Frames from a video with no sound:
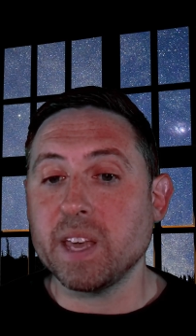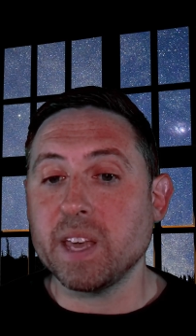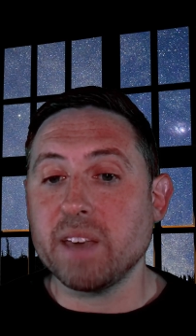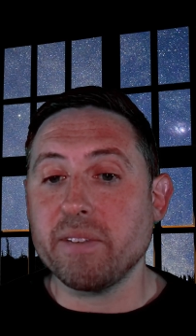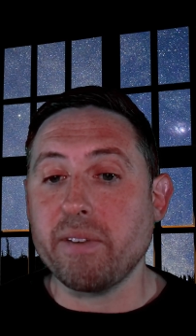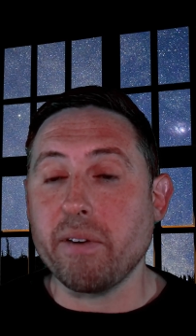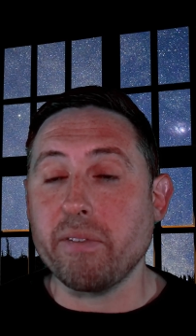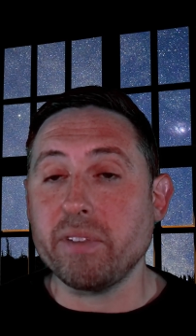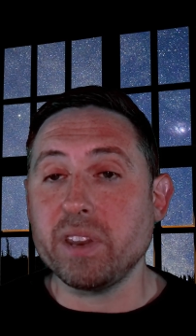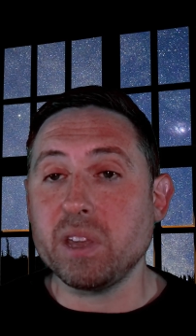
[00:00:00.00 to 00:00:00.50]
If
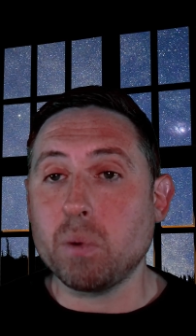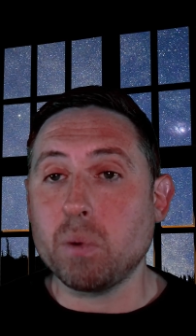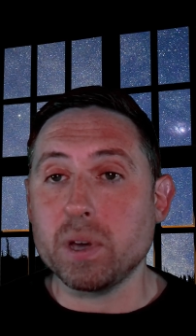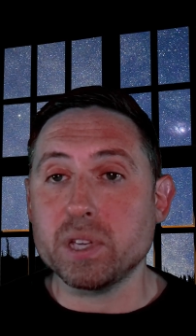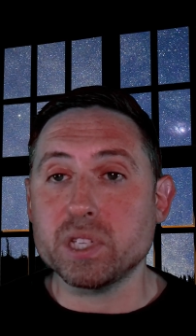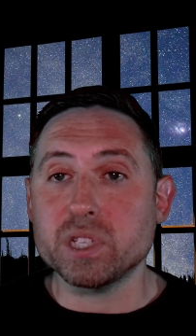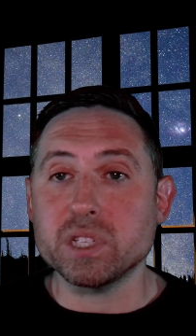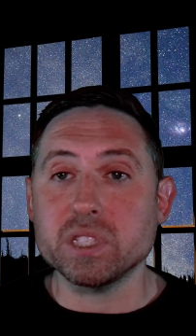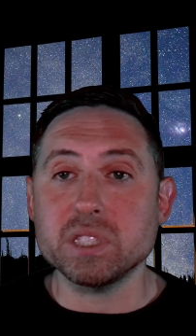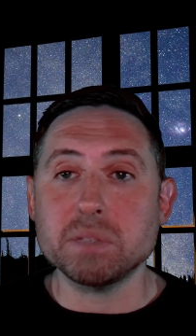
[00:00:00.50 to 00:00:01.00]
you have any
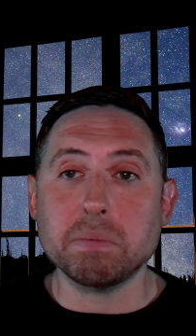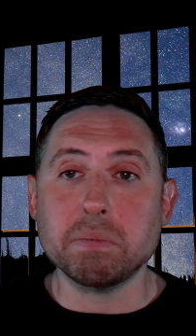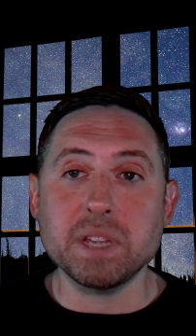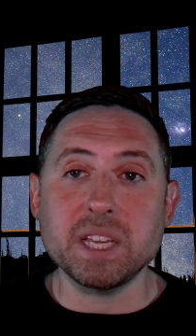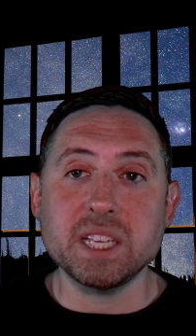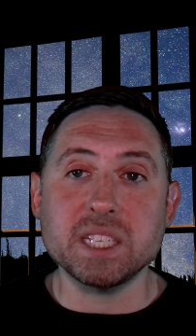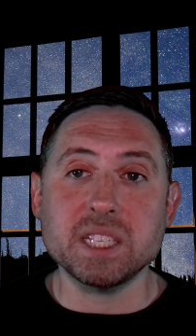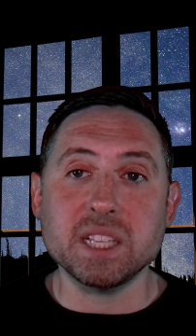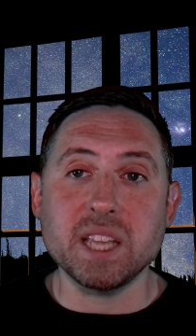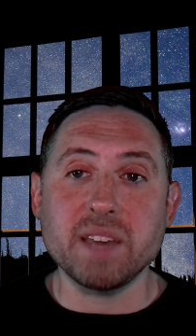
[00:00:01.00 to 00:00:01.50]
questions,
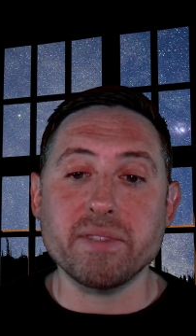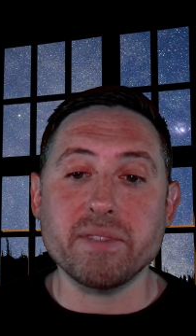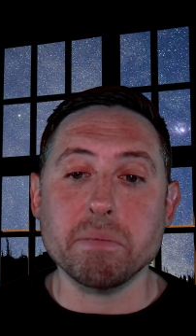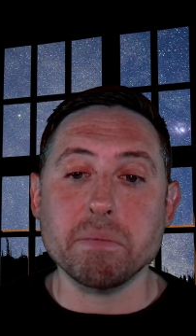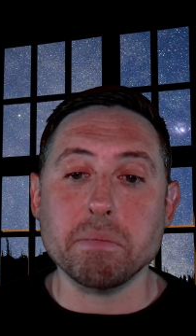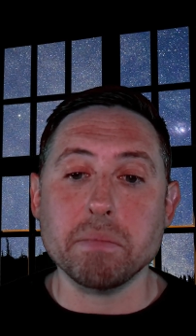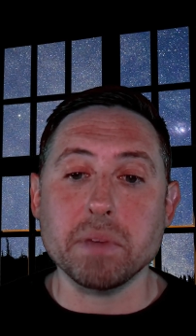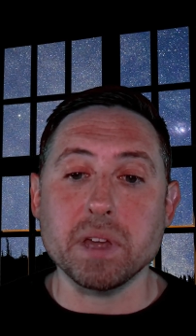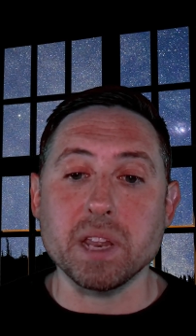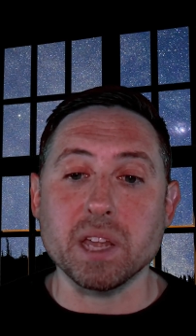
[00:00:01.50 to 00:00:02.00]
please leave
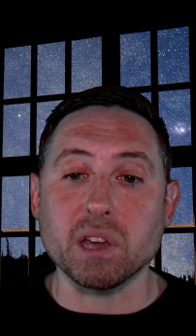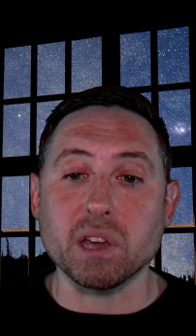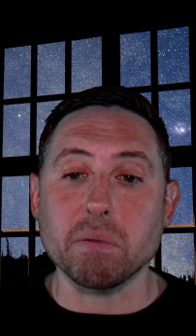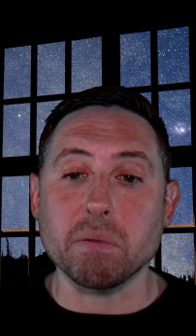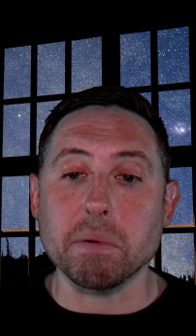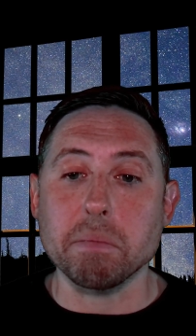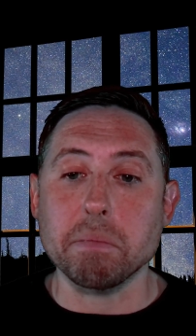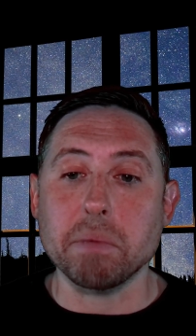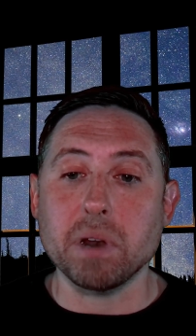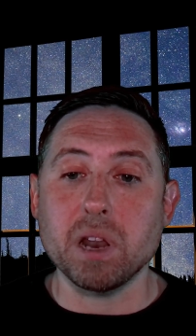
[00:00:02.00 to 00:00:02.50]
them in a
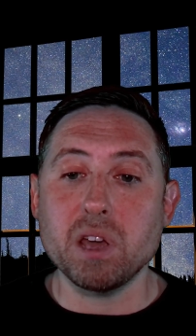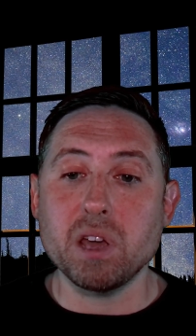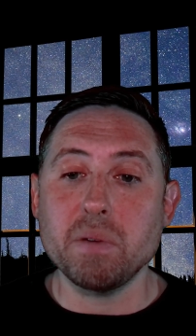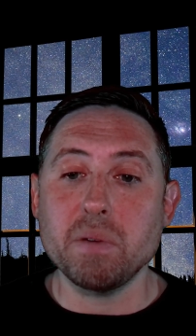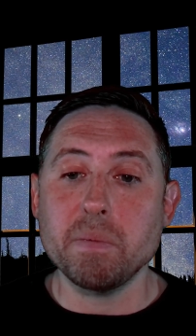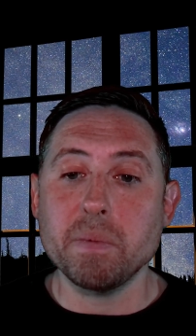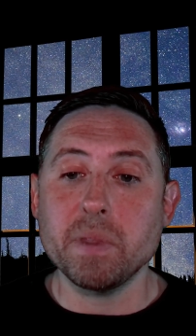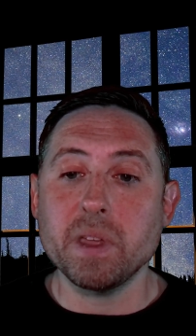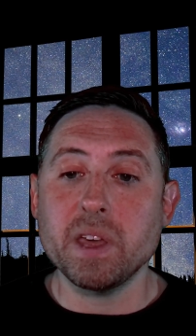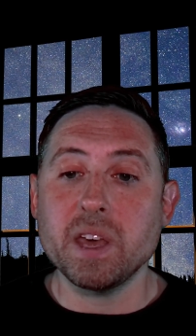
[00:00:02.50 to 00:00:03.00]
comment below.
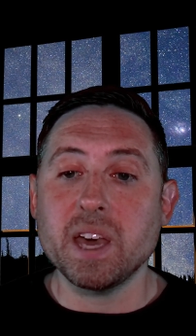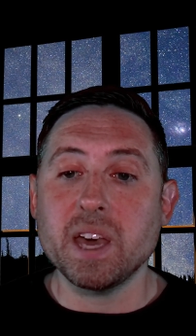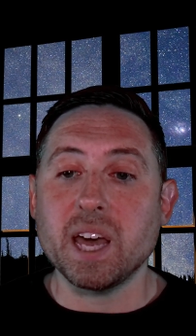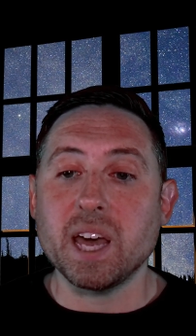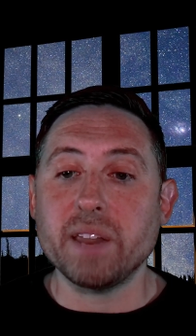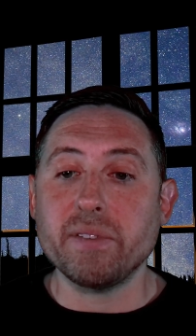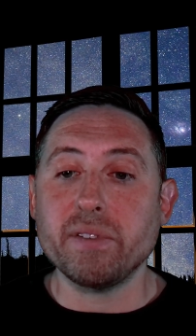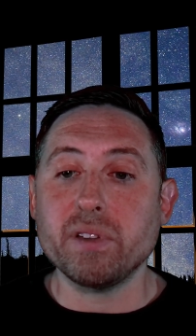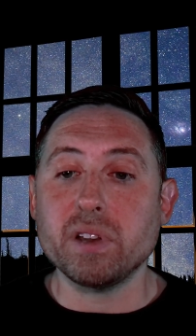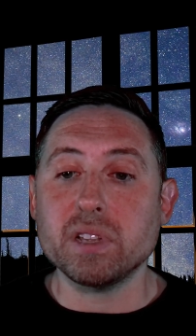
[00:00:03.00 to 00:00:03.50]

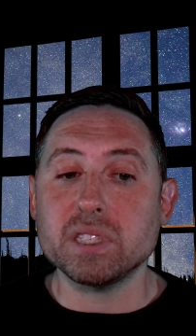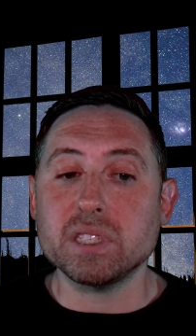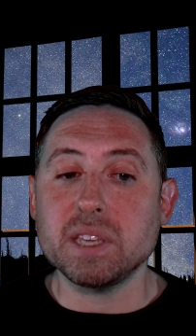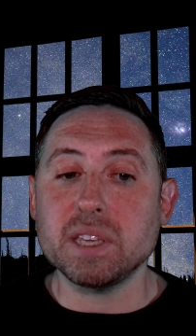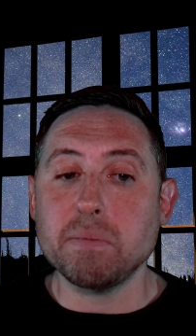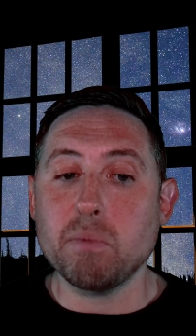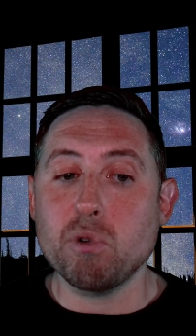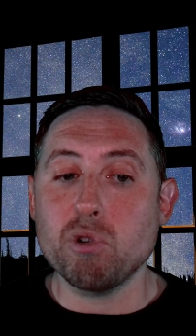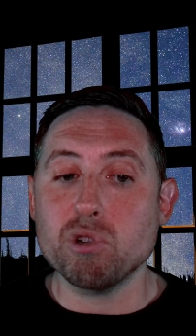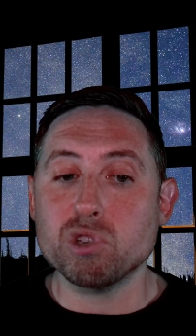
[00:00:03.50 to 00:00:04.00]
And if you'd like to see
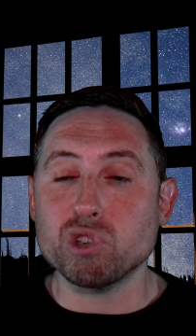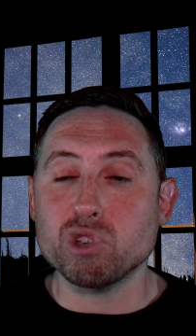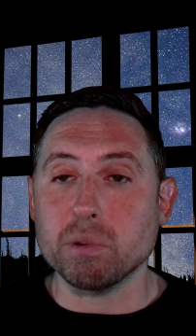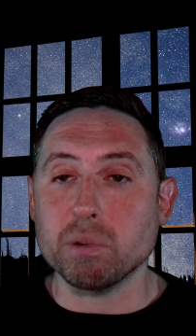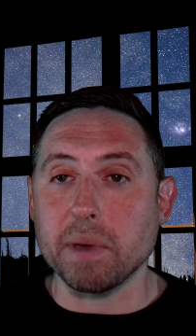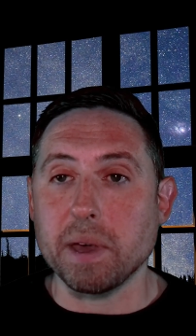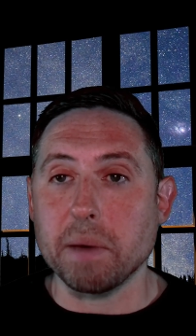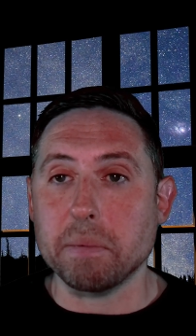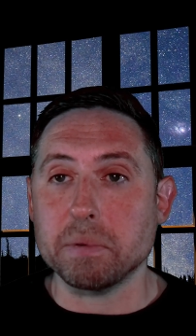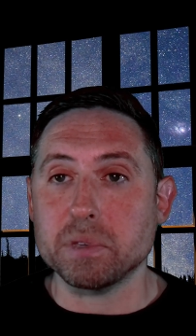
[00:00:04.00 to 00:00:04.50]
more
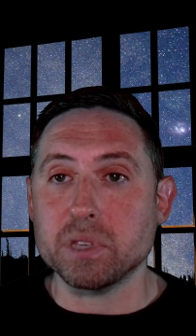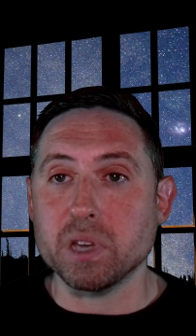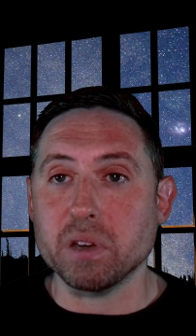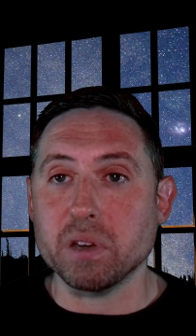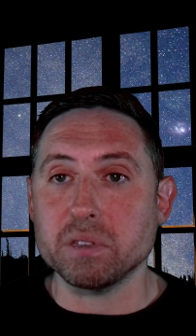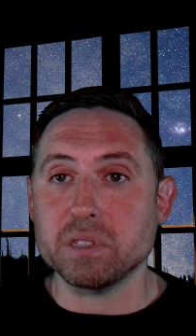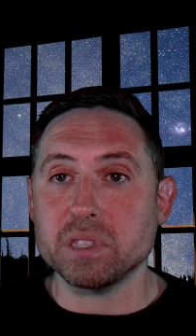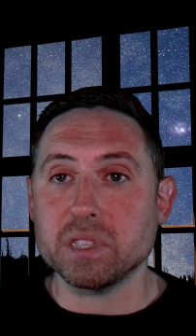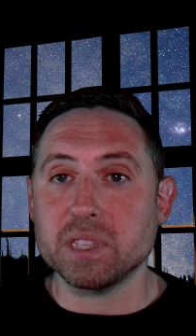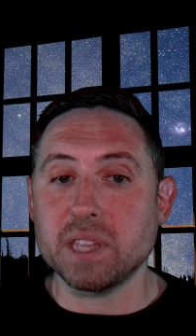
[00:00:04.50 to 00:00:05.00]
astronomy
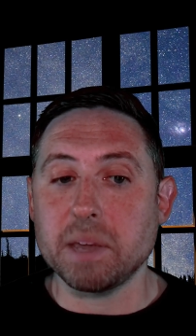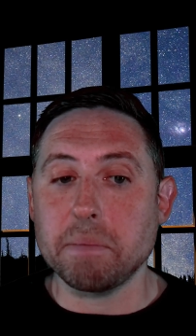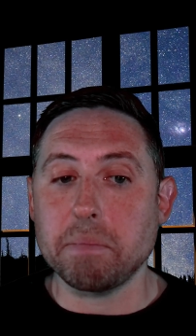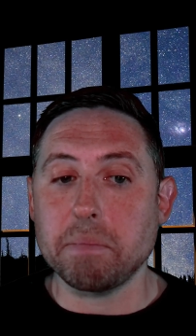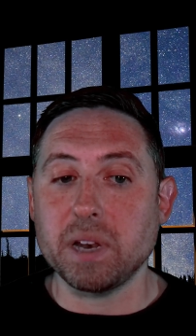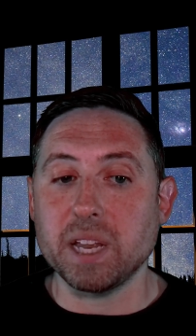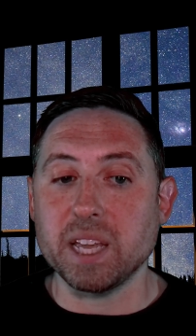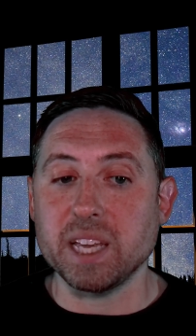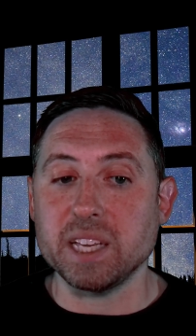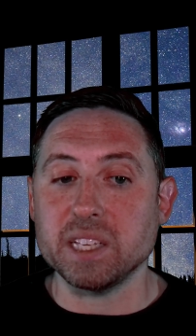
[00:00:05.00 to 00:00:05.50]
episodes, then
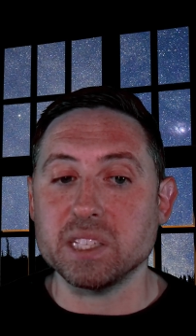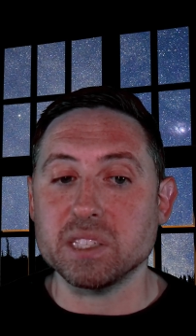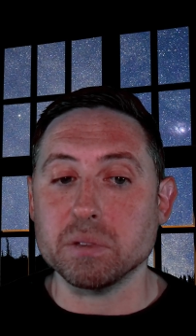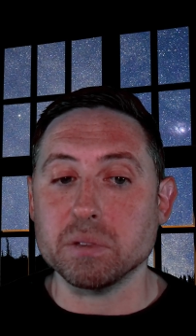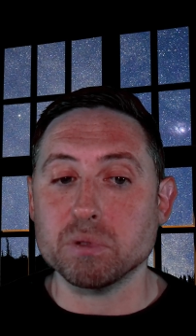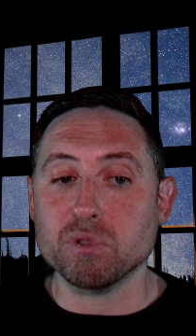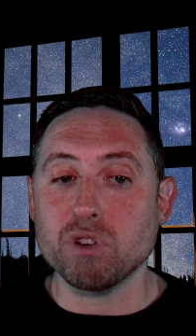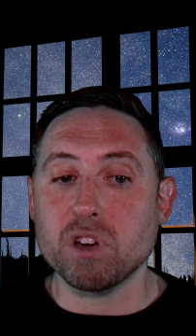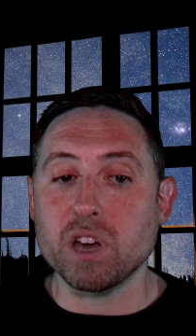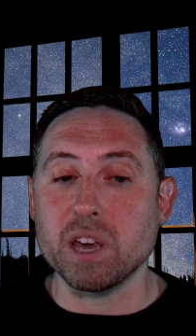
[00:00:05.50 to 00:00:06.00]
please
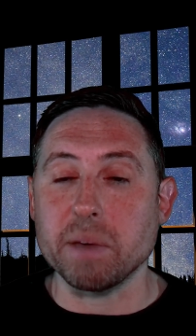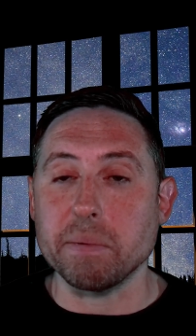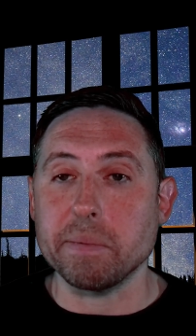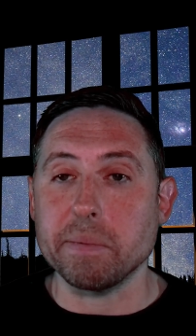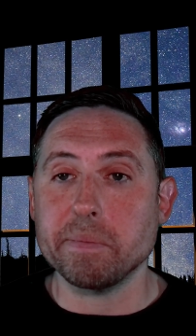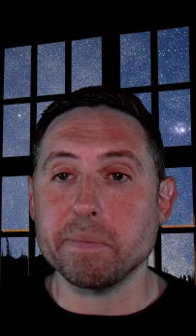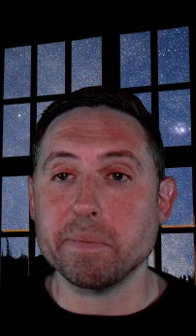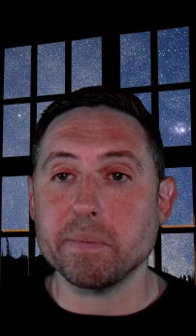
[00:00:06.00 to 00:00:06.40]
subscribe.